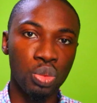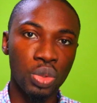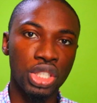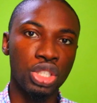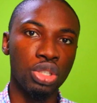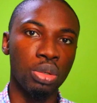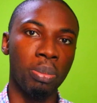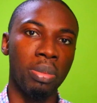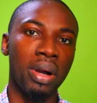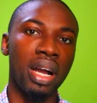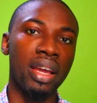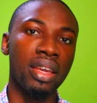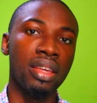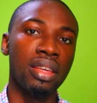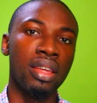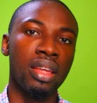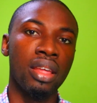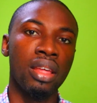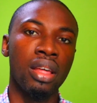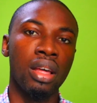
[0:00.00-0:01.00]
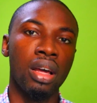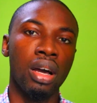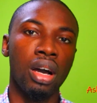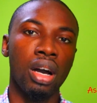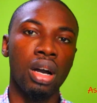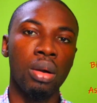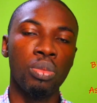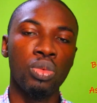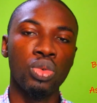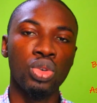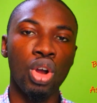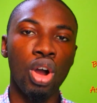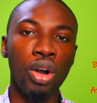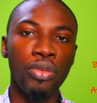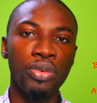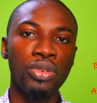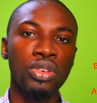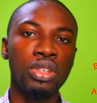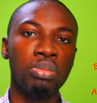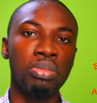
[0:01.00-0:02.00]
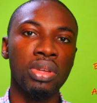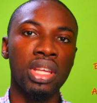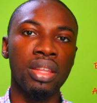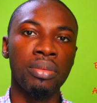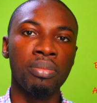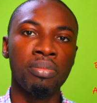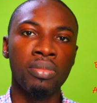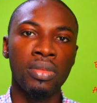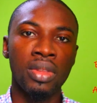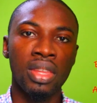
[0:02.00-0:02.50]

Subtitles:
which you buy would often be